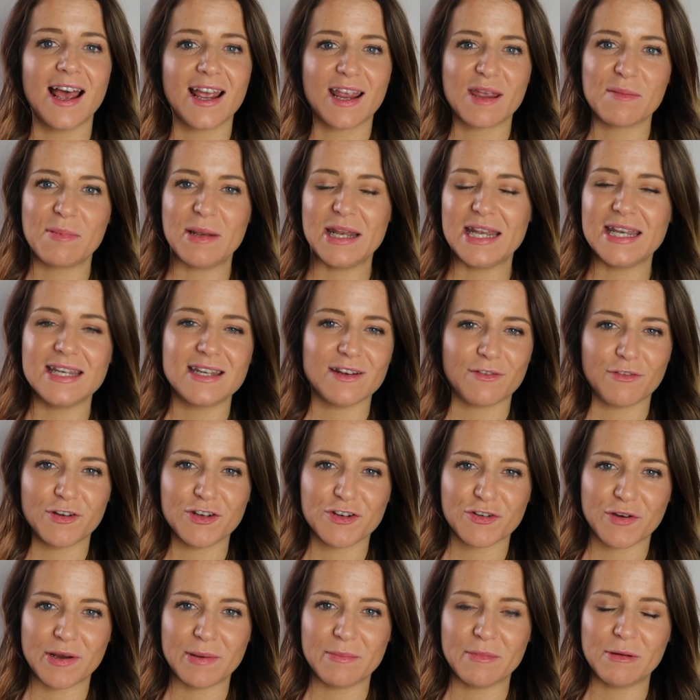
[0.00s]
a completely
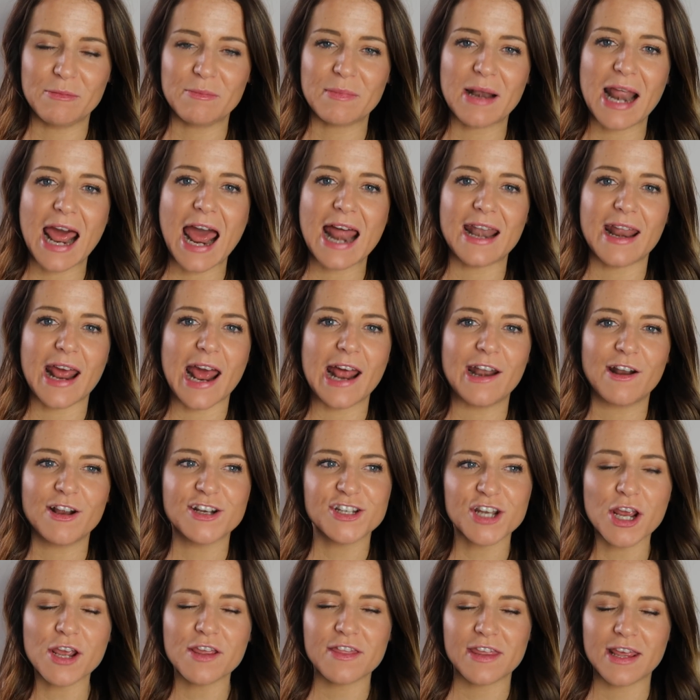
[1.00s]
different treatment plan, and I
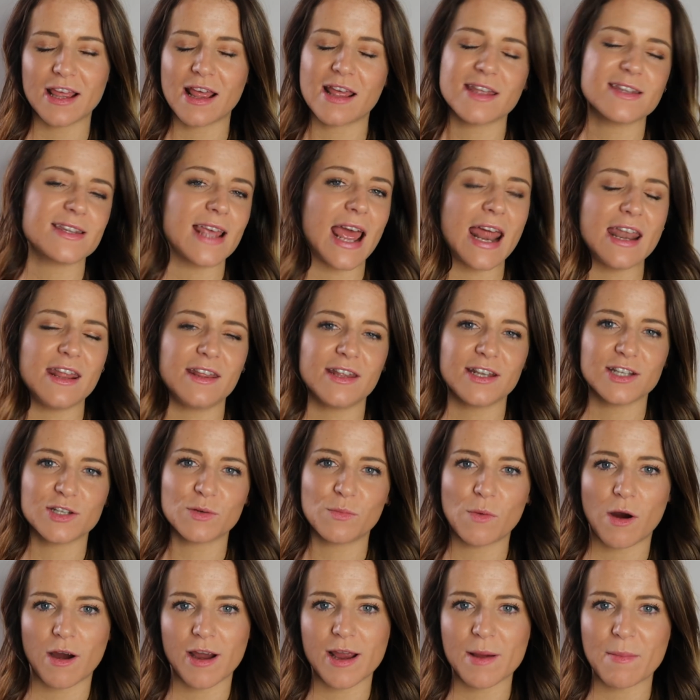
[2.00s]
don't think it's anything to
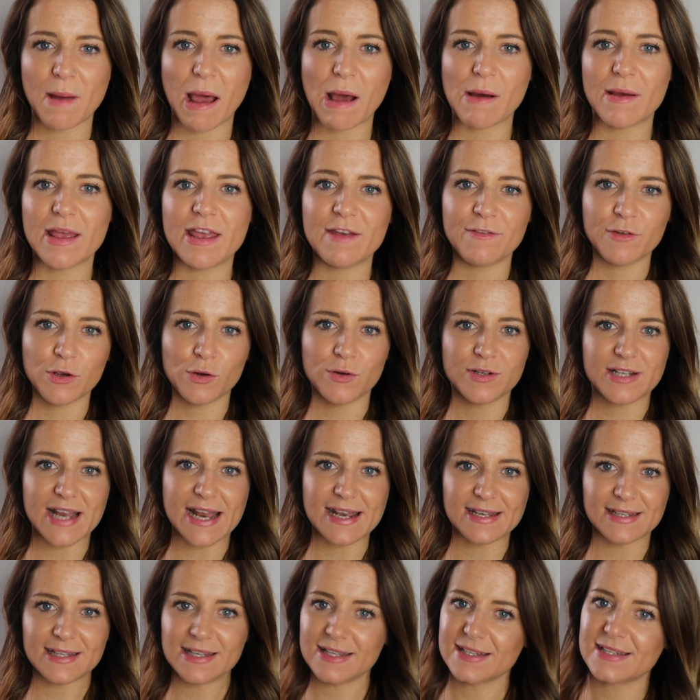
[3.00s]
worry about. If your
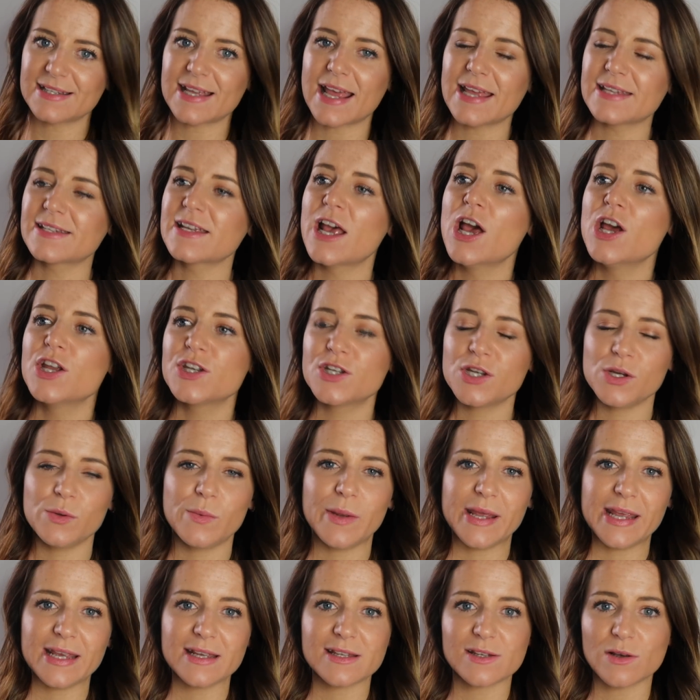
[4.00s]
dentist says 2
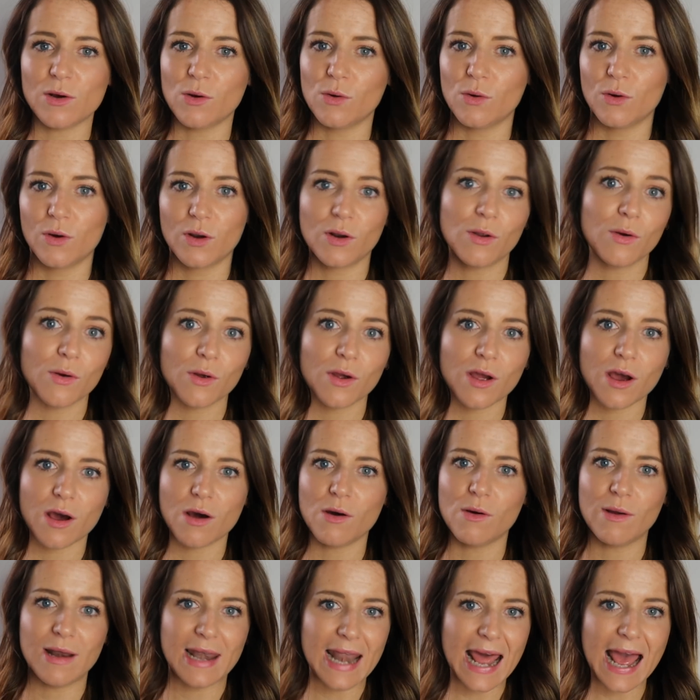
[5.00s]
weeks or longer
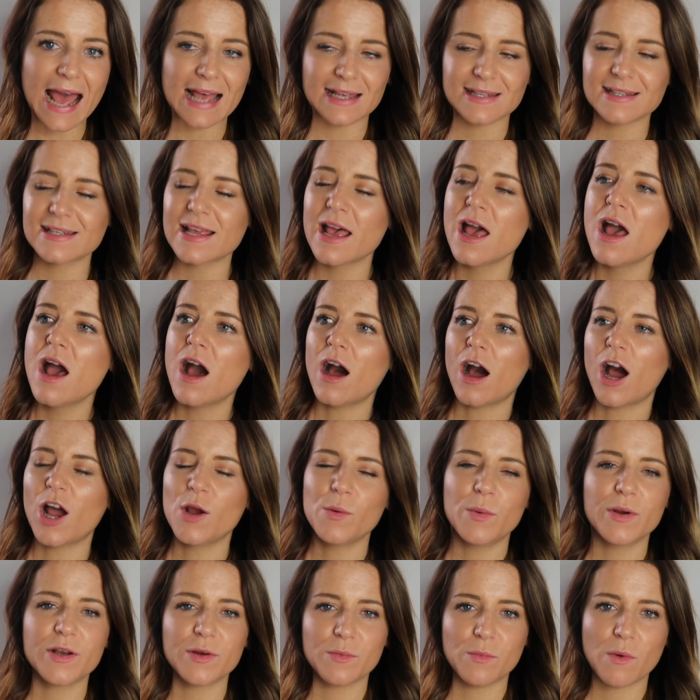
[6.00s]
or less, I
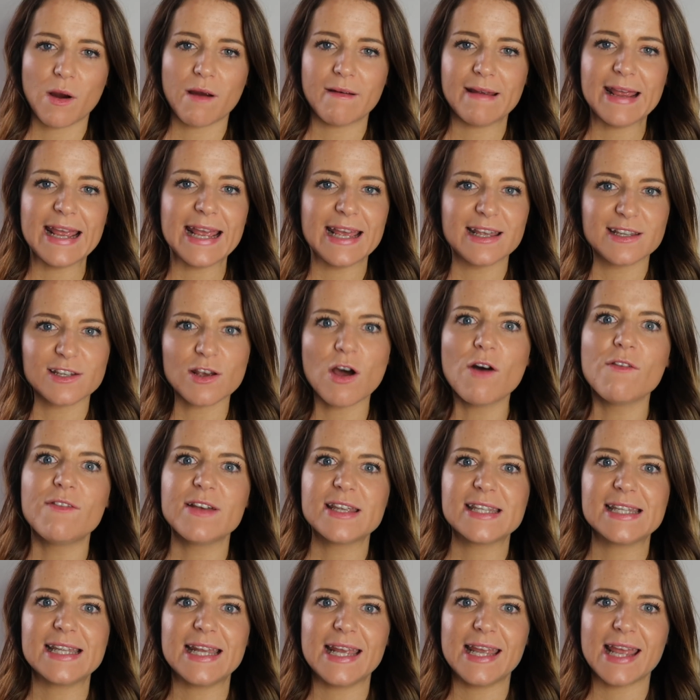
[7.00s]
wouldn't worry. It's
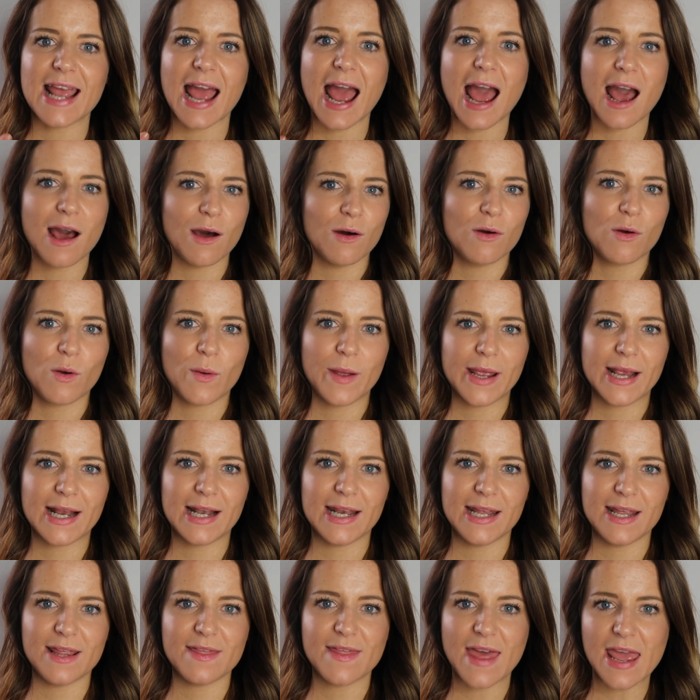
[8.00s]
obviously how
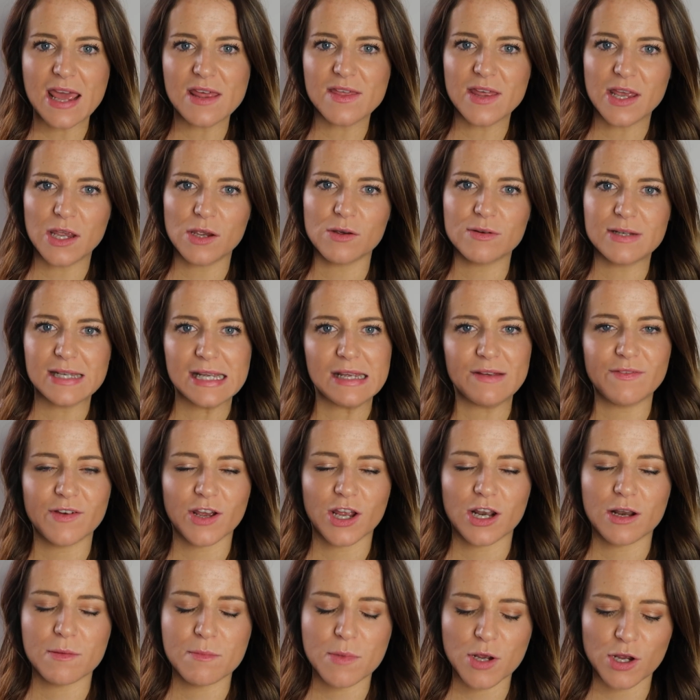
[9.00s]
quickly they think your teeth are
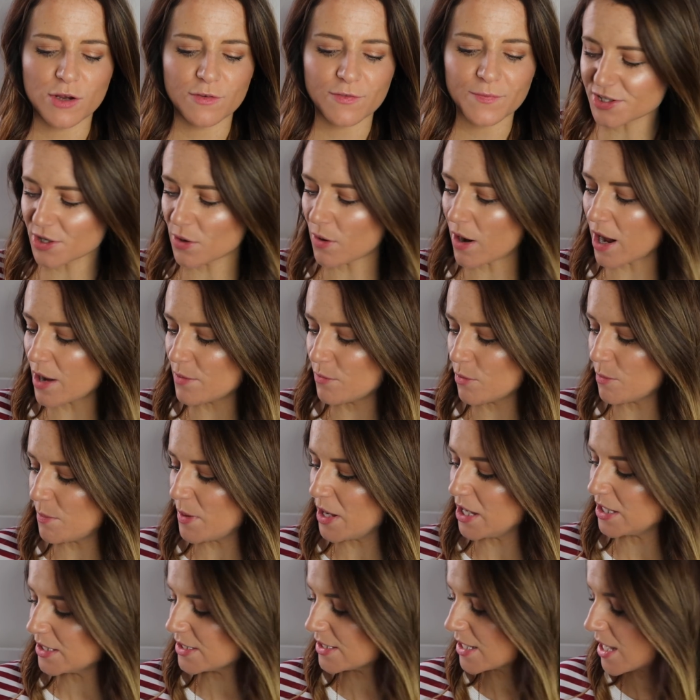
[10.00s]
going to move. So I will
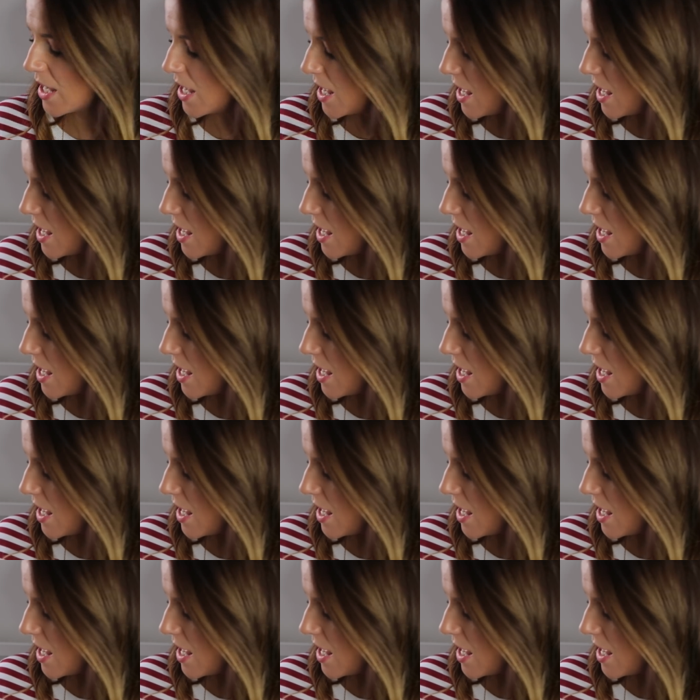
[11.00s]
put